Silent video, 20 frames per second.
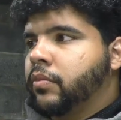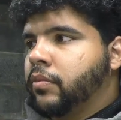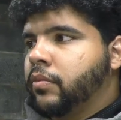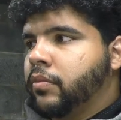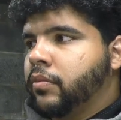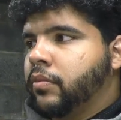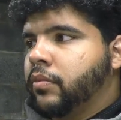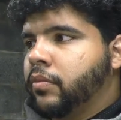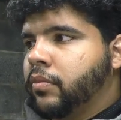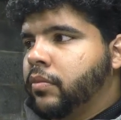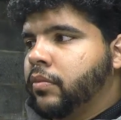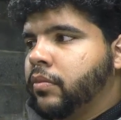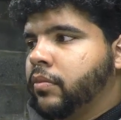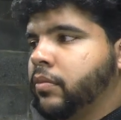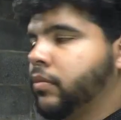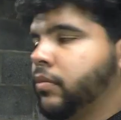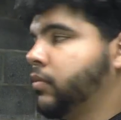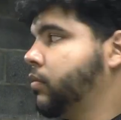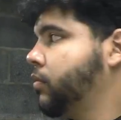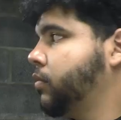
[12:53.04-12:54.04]

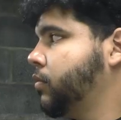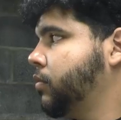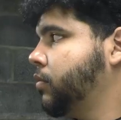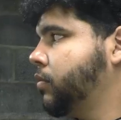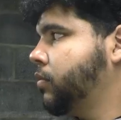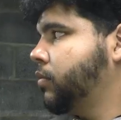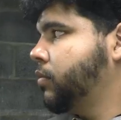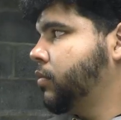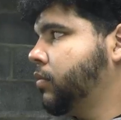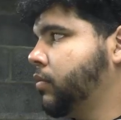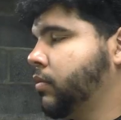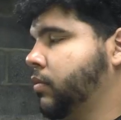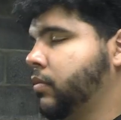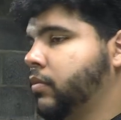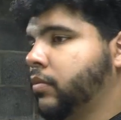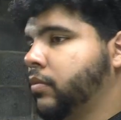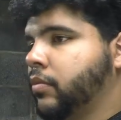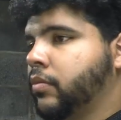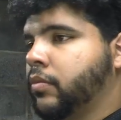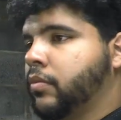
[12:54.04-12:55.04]

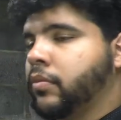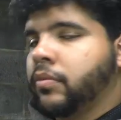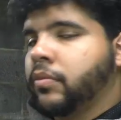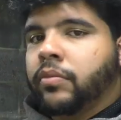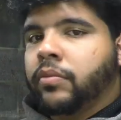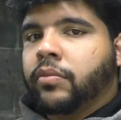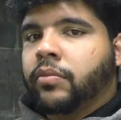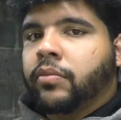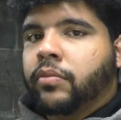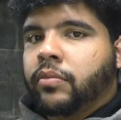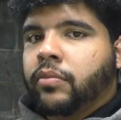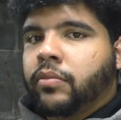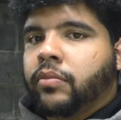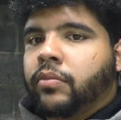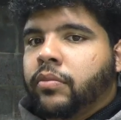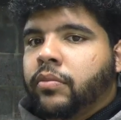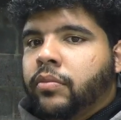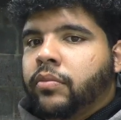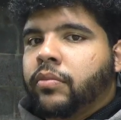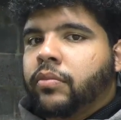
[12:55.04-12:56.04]

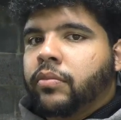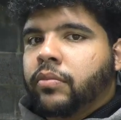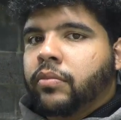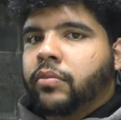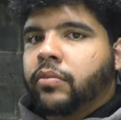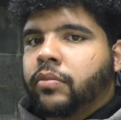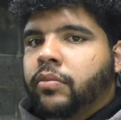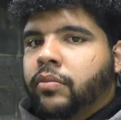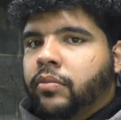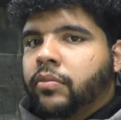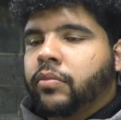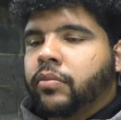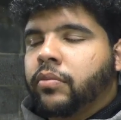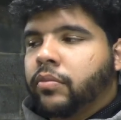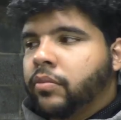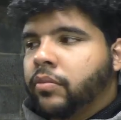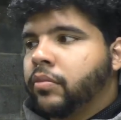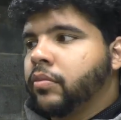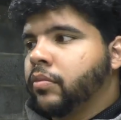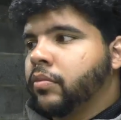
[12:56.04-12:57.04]

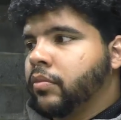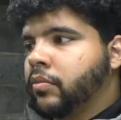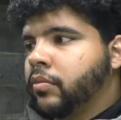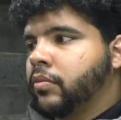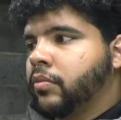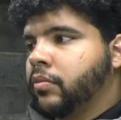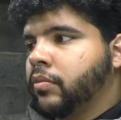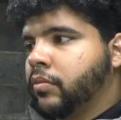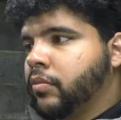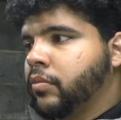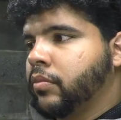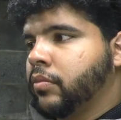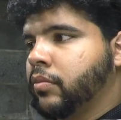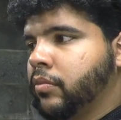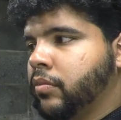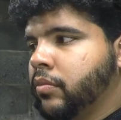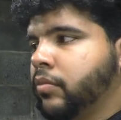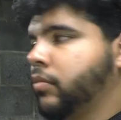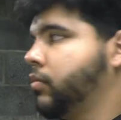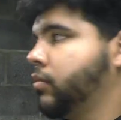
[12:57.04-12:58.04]

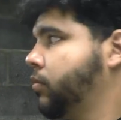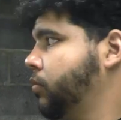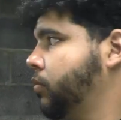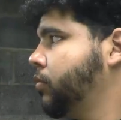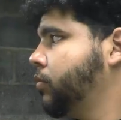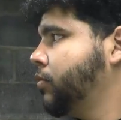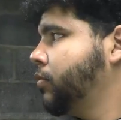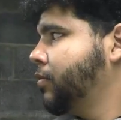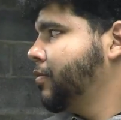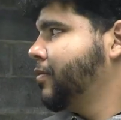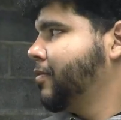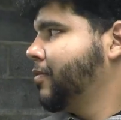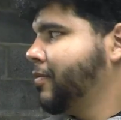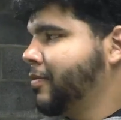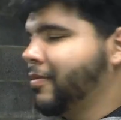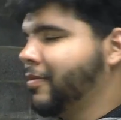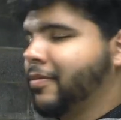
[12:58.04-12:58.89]
[no speech]